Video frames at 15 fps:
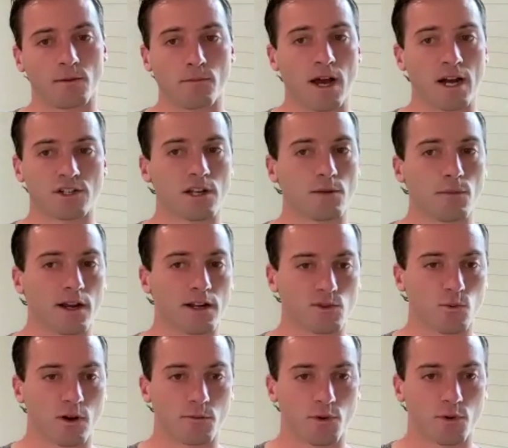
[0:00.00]
match day
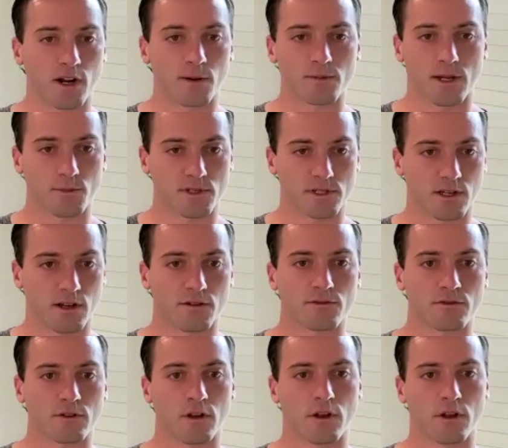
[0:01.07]
-1 prep type of stuff.